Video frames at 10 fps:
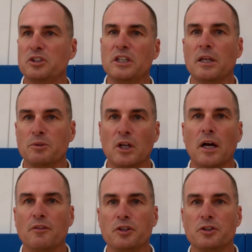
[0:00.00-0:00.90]
seen
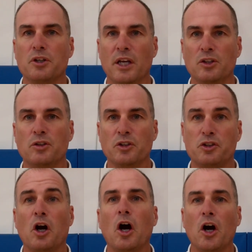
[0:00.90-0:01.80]
themselves as the
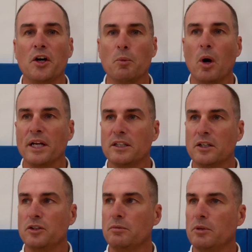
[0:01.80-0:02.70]
star and wanting
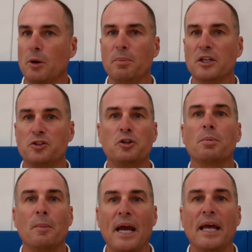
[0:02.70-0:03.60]
to be a
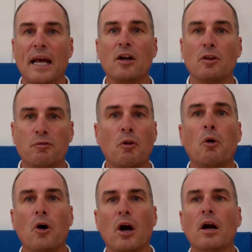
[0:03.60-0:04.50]
Superman out on the
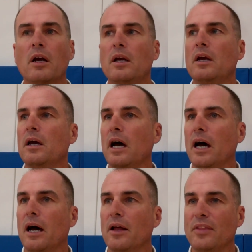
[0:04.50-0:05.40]
floor.
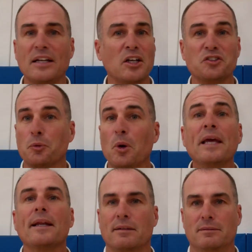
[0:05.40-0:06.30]
That doesn't
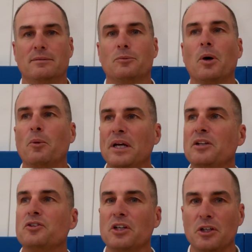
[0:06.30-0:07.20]
win. What
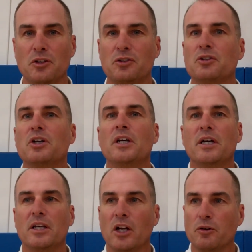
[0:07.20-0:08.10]
wins is
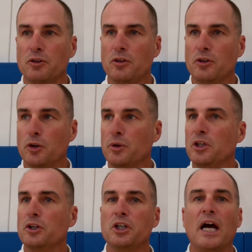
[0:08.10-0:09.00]
doing
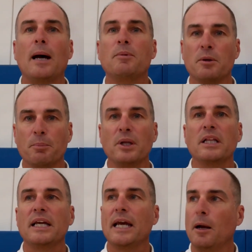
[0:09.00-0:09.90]
your job
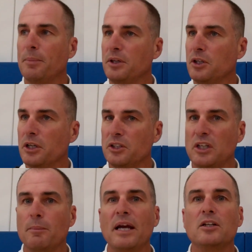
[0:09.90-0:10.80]
completely, helping your
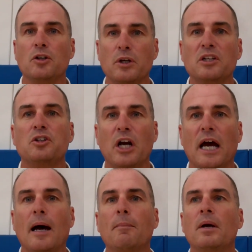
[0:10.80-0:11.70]
teammate do his
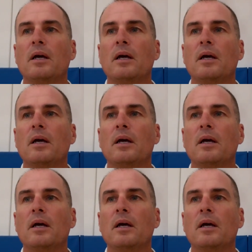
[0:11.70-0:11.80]
job.